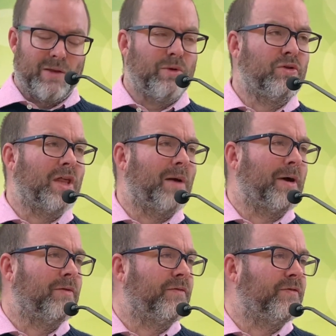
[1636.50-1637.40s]
We do that
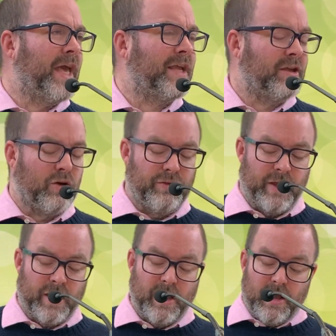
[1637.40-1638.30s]
by reflecting on
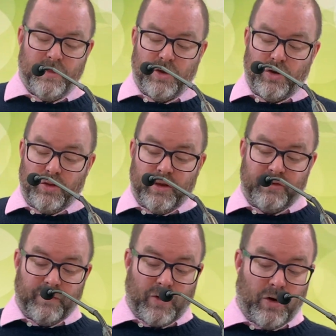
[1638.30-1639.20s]
the
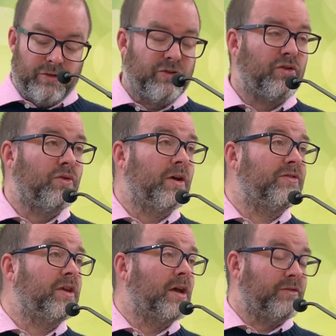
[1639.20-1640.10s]
goodness of God to
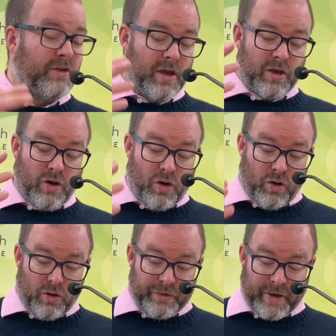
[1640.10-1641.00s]
us. He has
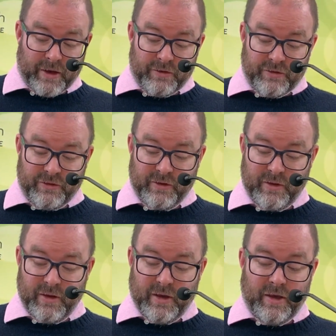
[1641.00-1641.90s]
called us.
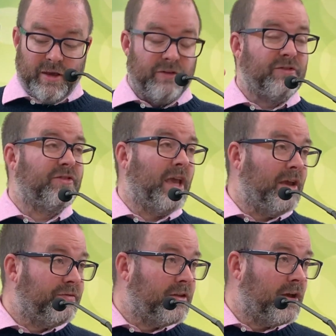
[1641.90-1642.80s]
He has
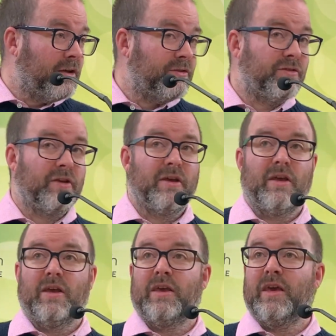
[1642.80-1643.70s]
saved us.
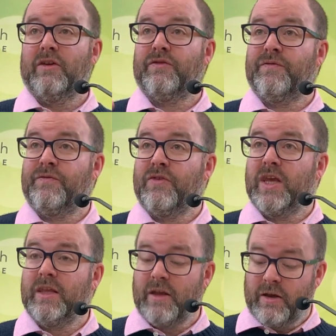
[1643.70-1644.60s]
He has
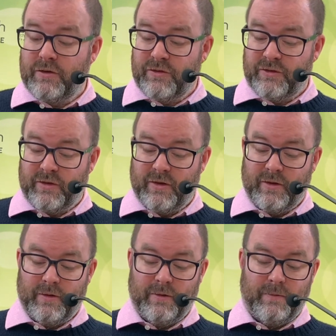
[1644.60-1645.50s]
freed us.
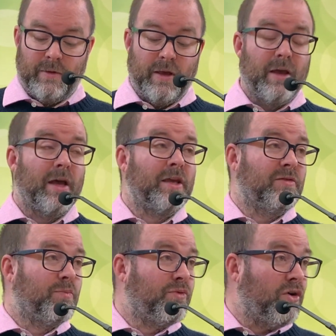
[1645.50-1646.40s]
He has
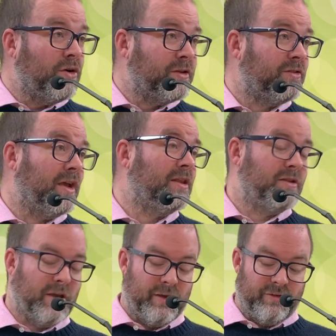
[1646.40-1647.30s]
brought us
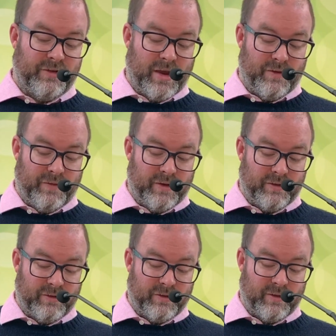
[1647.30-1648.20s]
into his
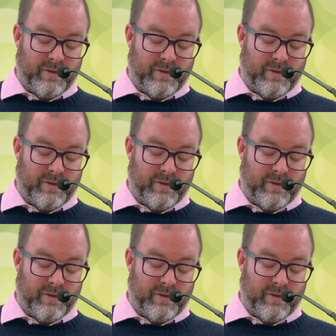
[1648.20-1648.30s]
service.